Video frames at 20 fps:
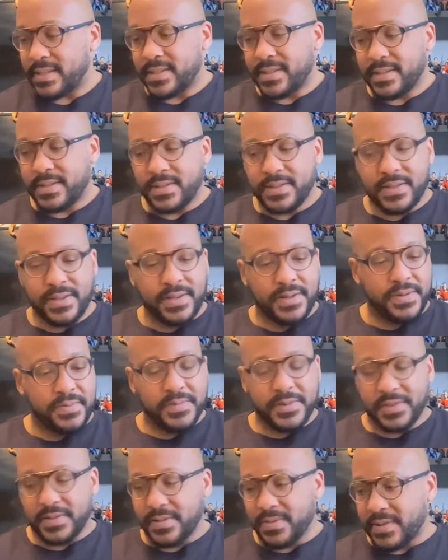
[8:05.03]
So
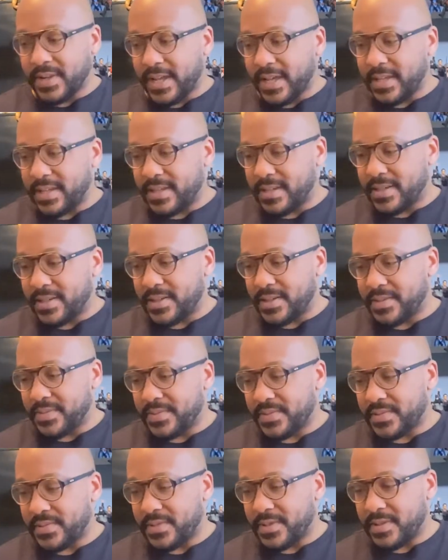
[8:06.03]
Mr. Knight
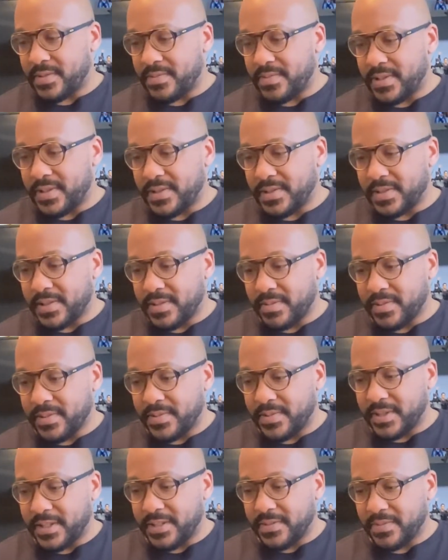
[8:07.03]
comes with piece number
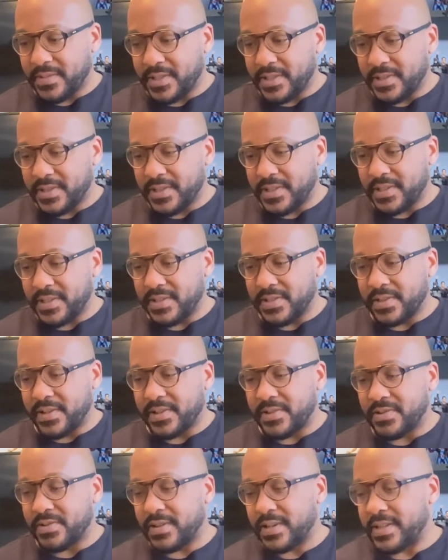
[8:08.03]
1, which is
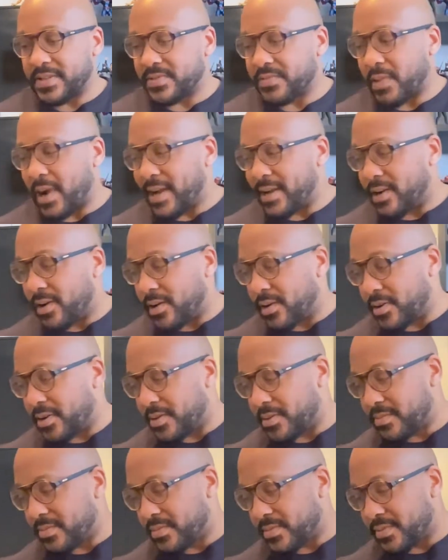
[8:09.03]
Ultron's right
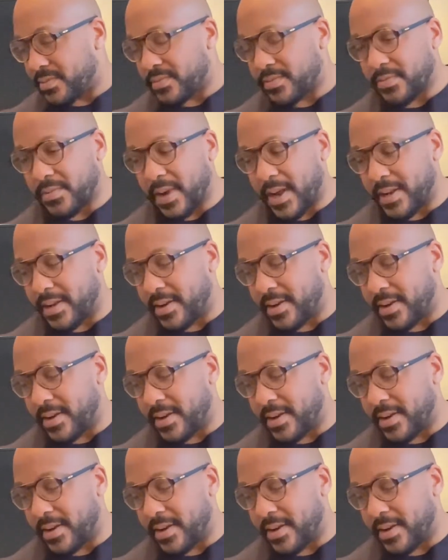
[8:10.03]
arm. Right